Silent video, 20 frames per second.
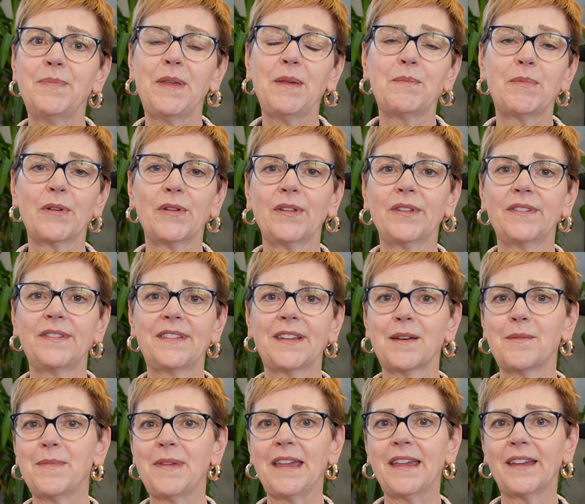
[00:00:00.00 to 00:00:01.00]
people
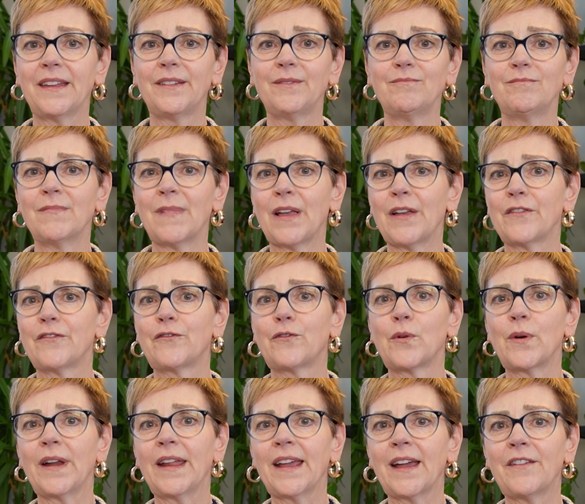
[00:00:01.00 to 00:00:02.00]
tell me at
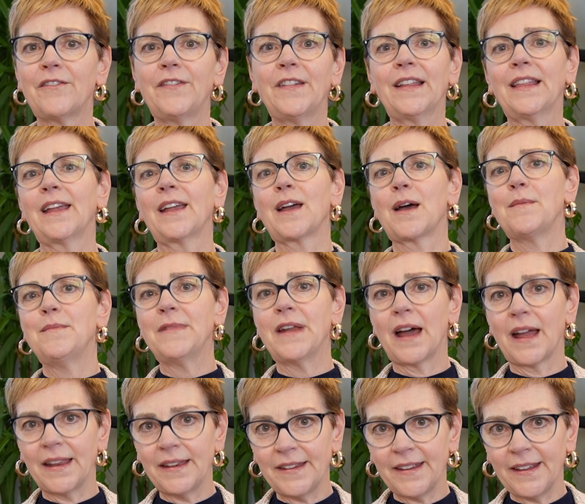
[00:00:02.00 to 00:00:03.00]
40, I feel like I'm
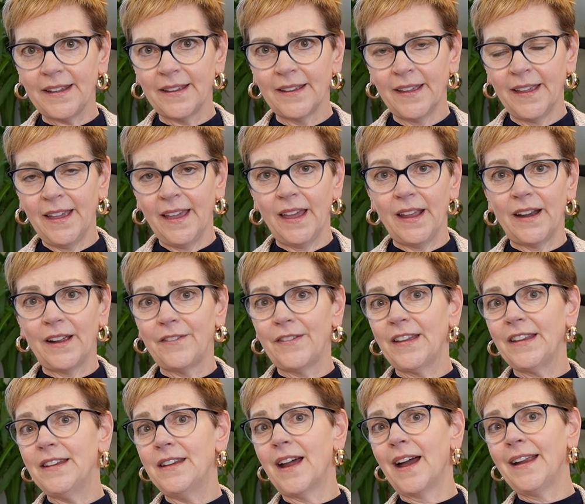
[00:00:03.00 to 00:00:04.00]
90. And I've
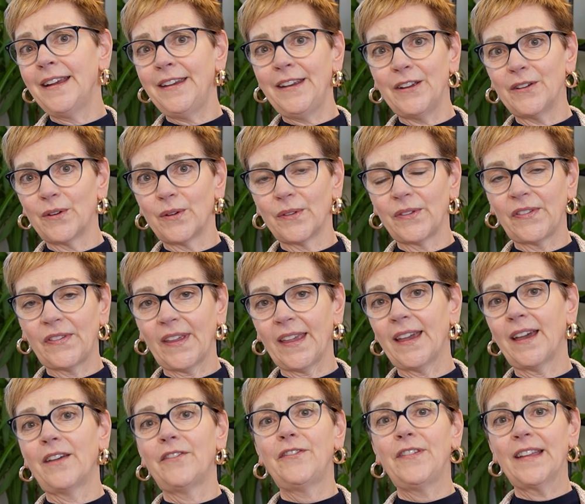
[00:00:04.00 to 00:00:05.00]
had 90 year olds say,
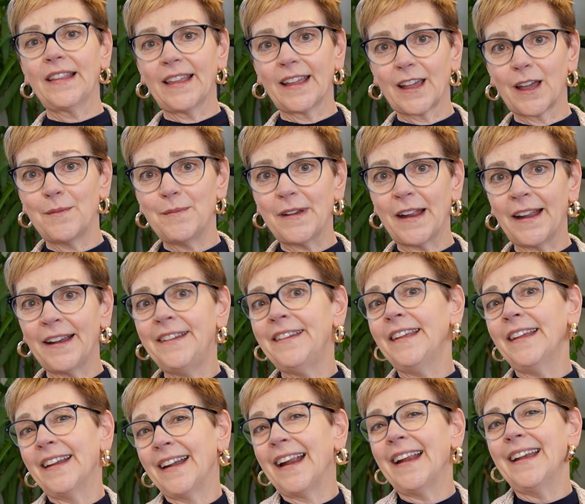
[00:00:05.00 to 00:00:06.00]
I feel like I'm
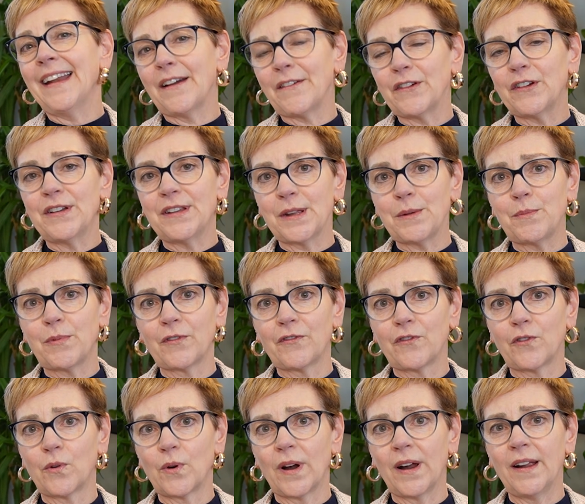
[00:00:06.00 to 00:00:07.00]
90 and I never did
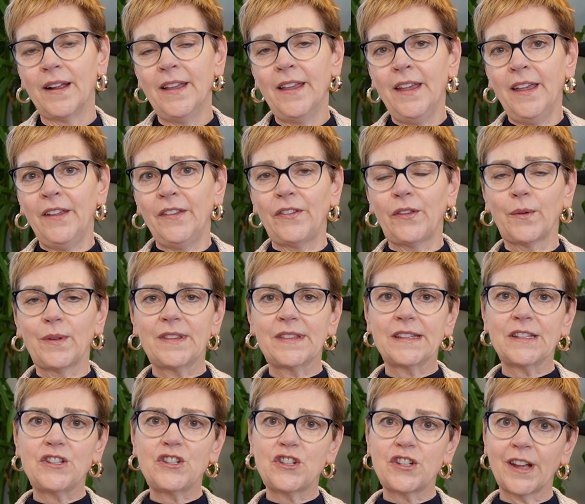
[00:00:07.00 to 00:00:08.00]
before. So it's
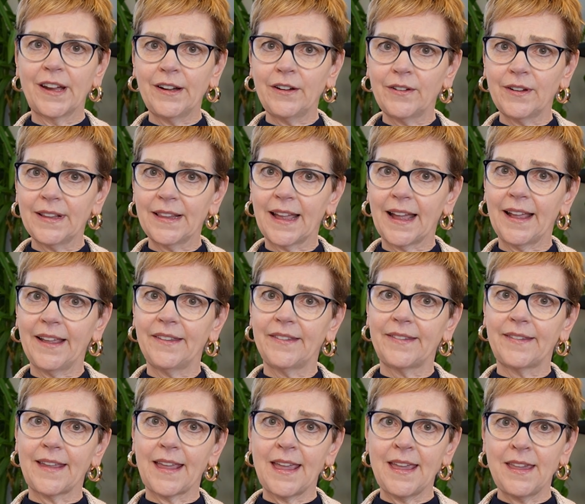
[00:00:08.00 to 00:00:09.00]
a
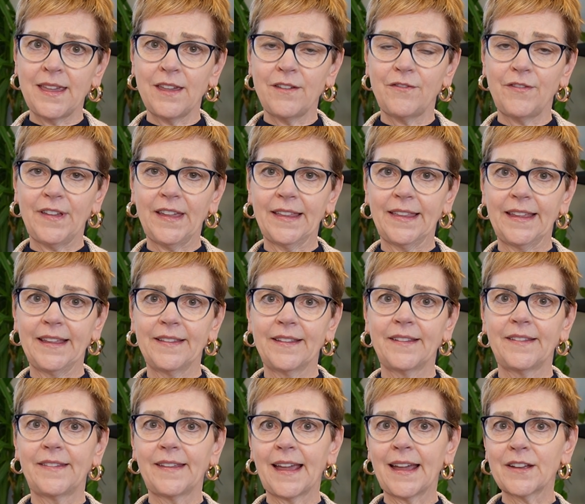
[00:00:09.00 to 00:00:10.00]
generalized achy feeling
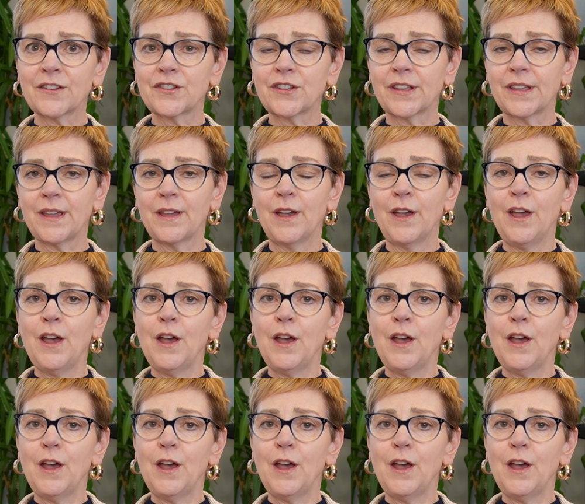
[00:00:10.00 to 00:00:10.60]
that's actually